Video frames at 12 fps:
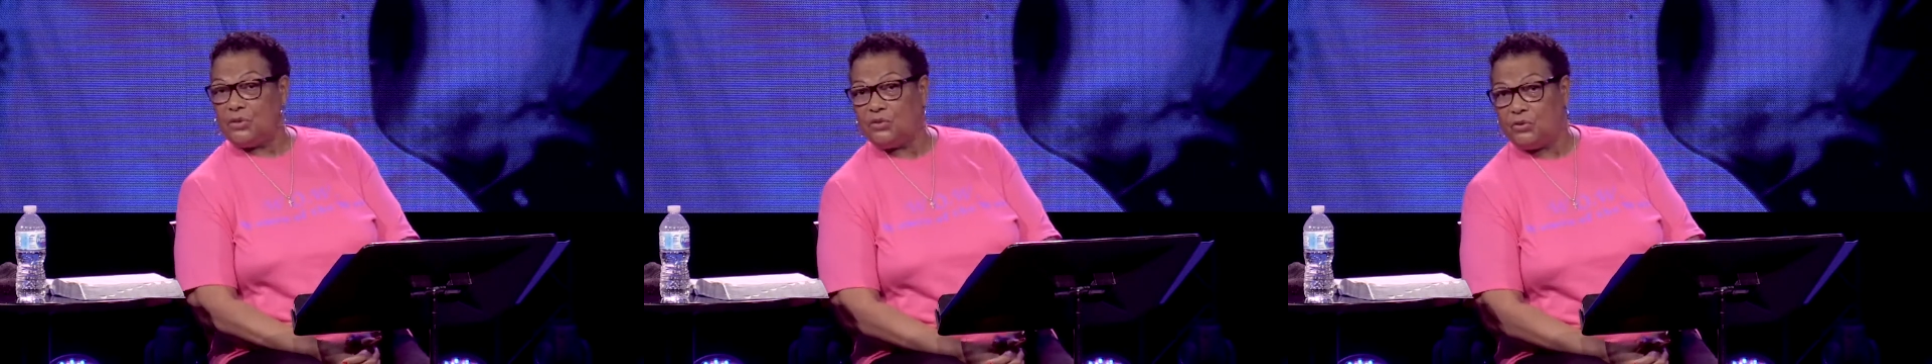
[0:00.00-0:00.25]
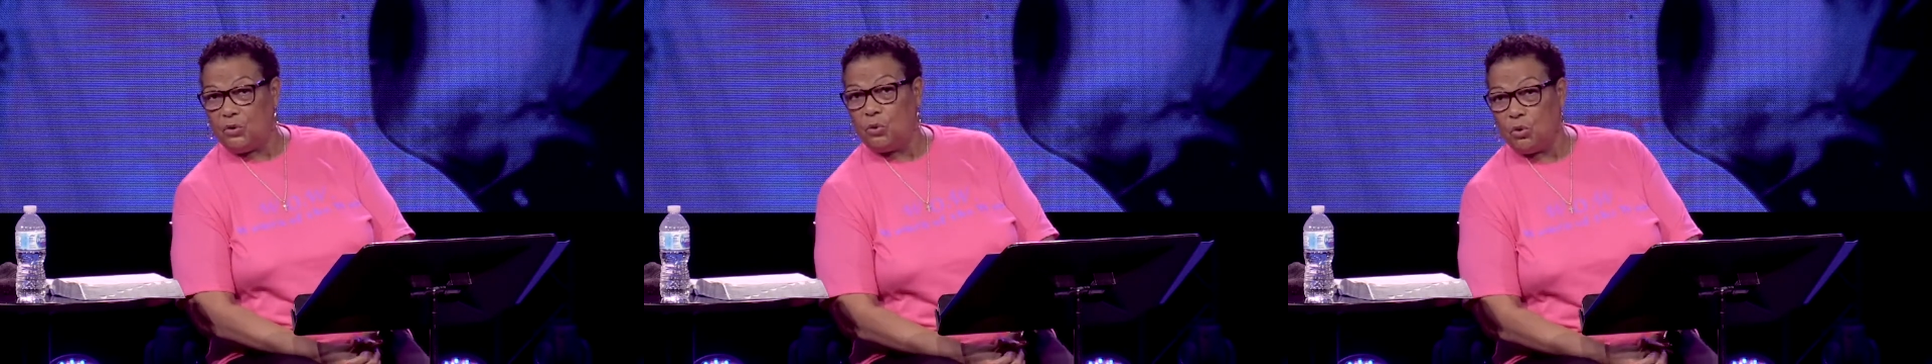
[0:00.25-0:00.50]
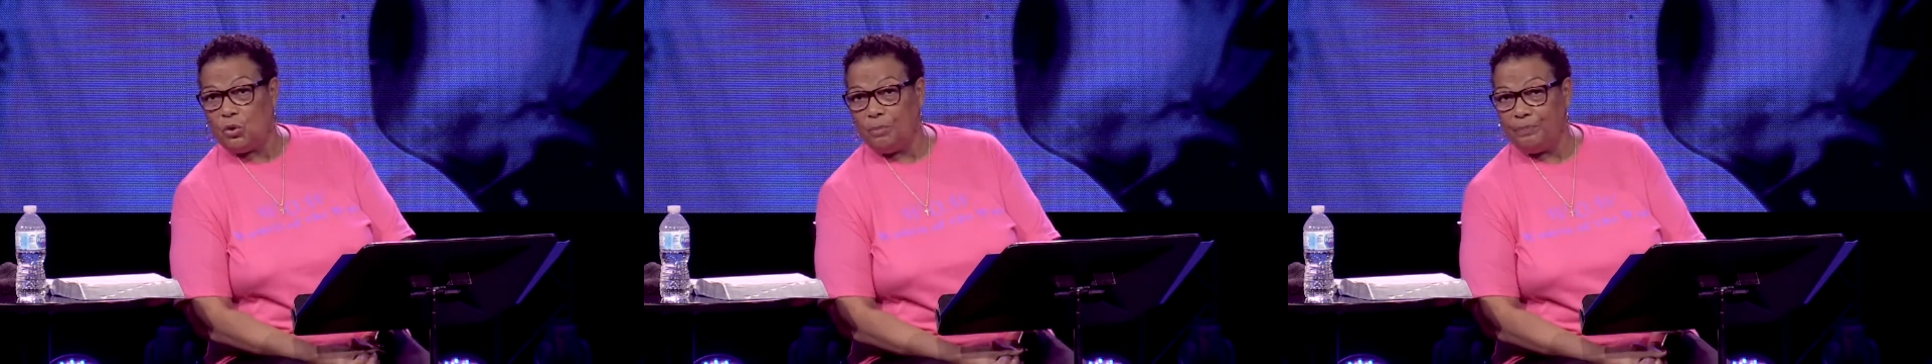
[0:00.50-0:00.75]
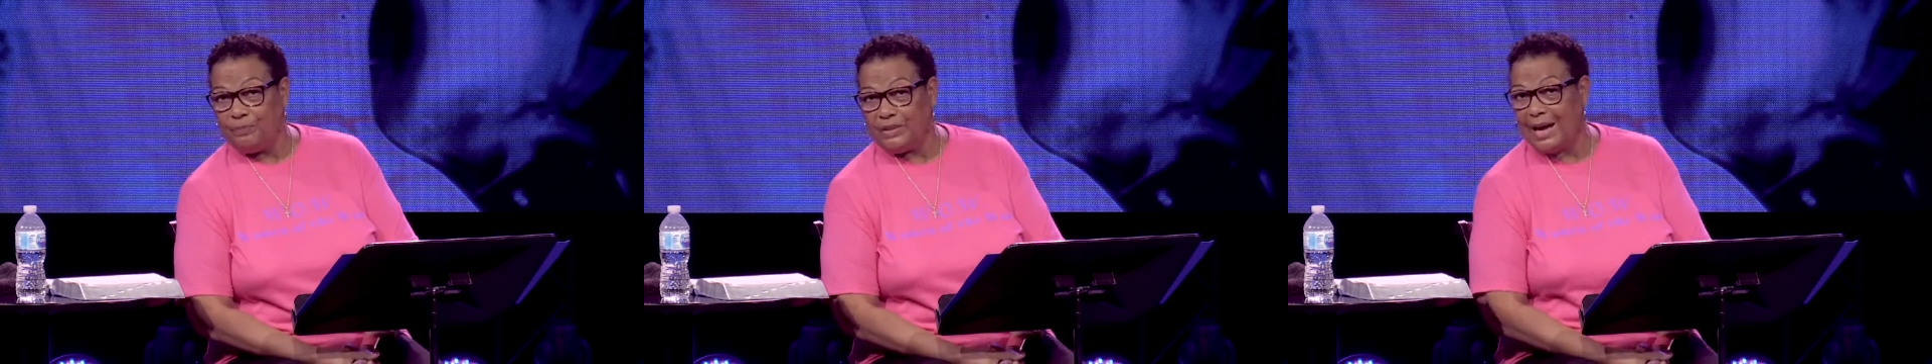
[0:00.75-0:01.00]
storm.
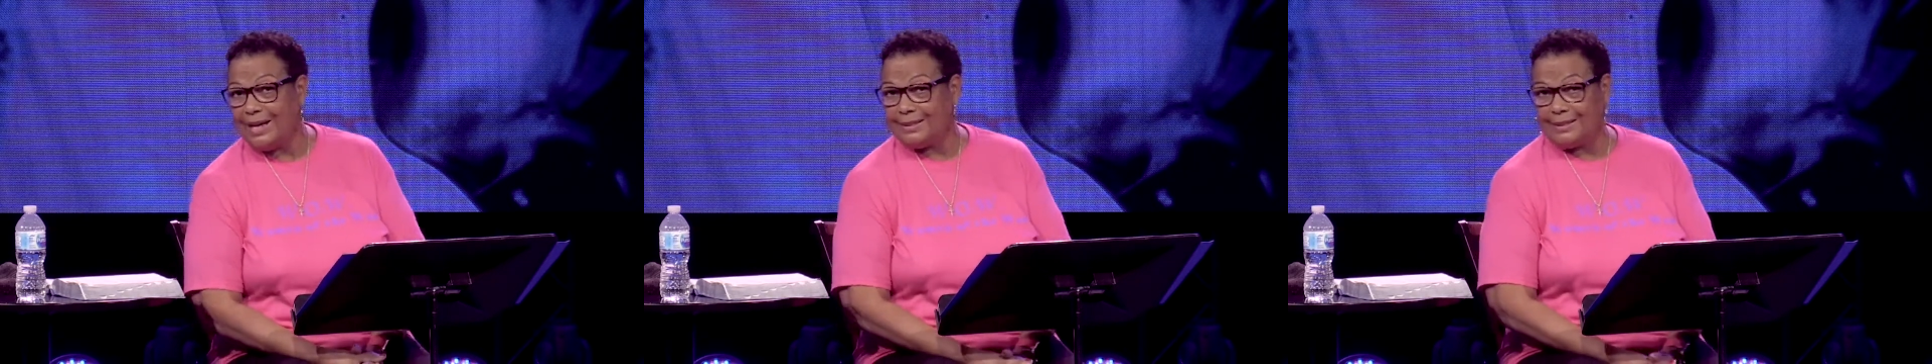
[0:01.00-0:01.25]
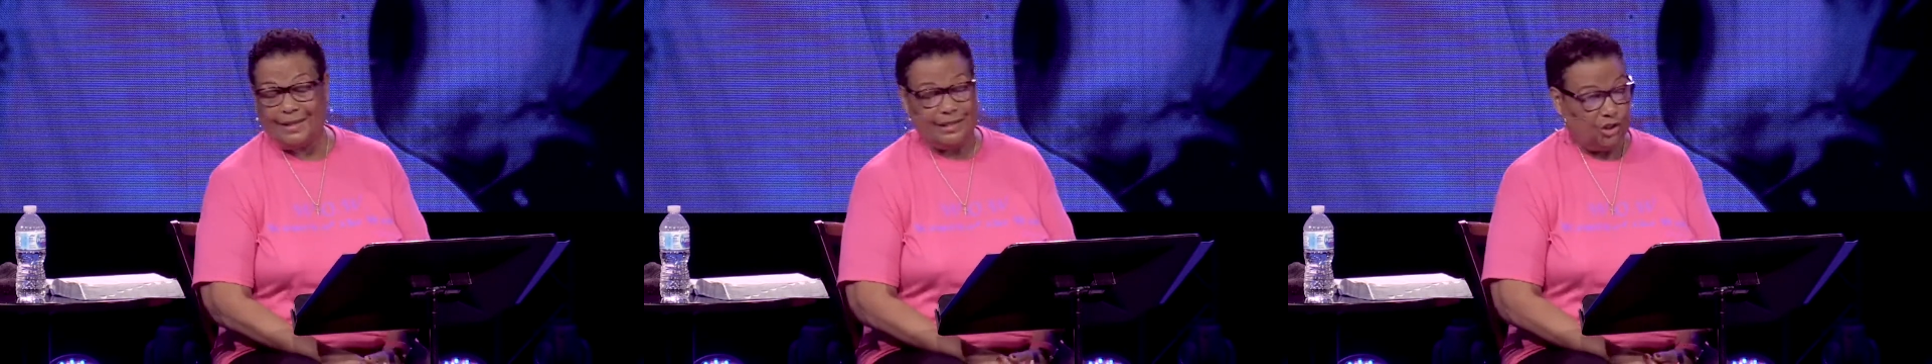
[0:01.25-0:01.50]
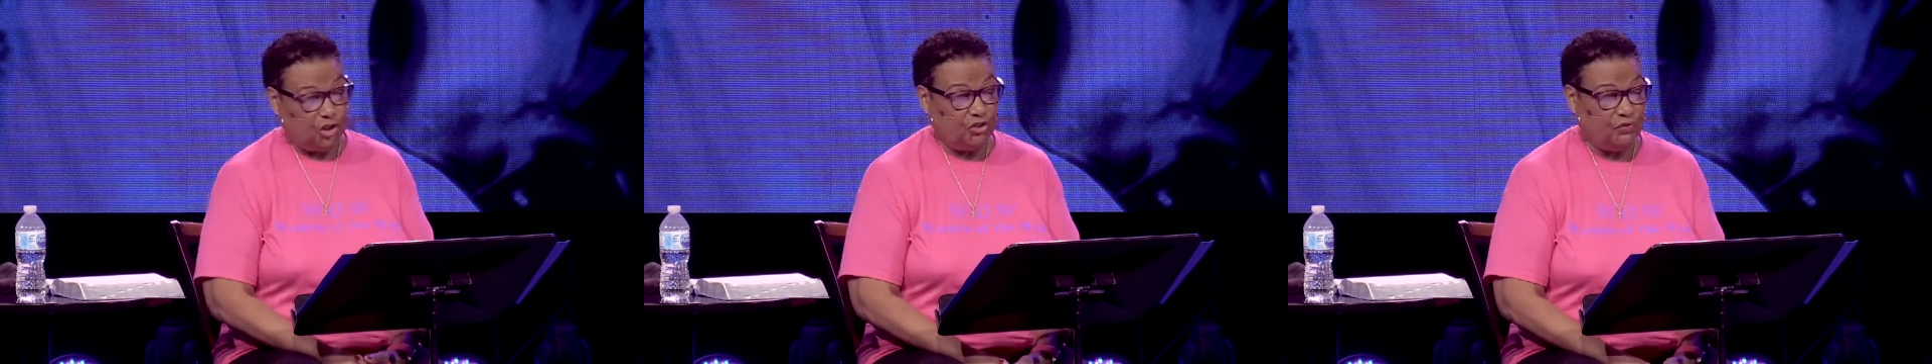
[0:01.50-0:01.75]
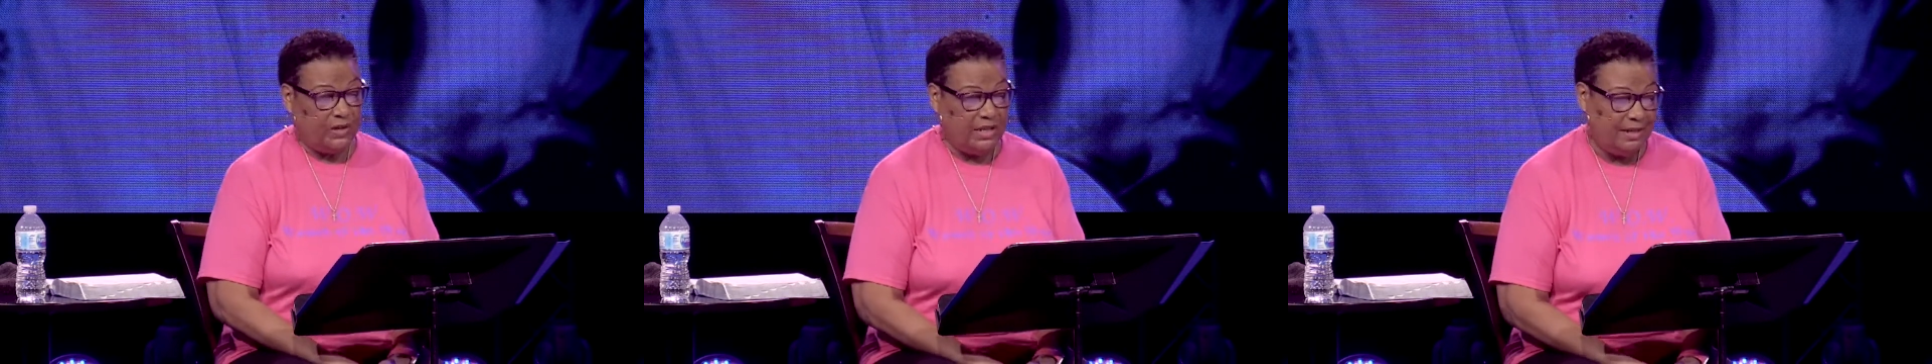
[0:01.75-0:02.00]
God sent it just
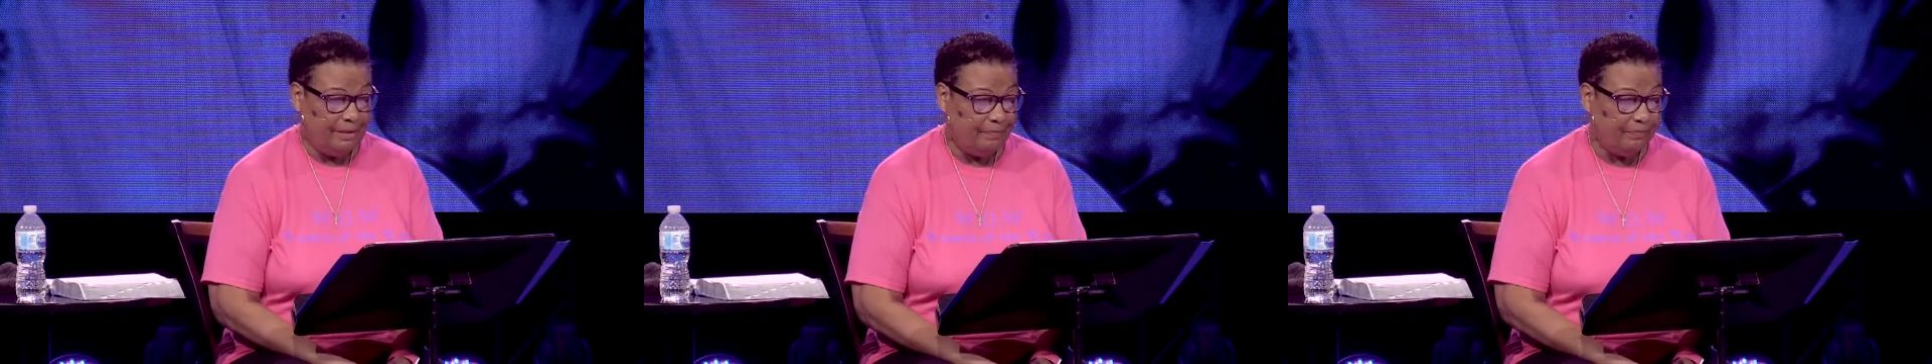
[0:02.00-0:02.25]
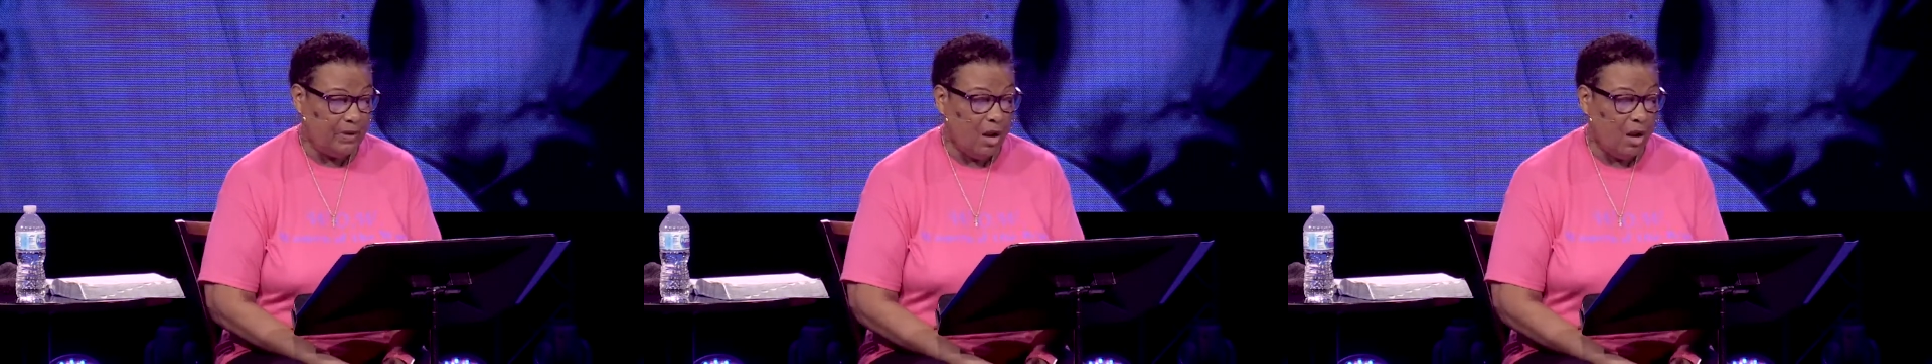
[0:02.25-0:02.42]
for him.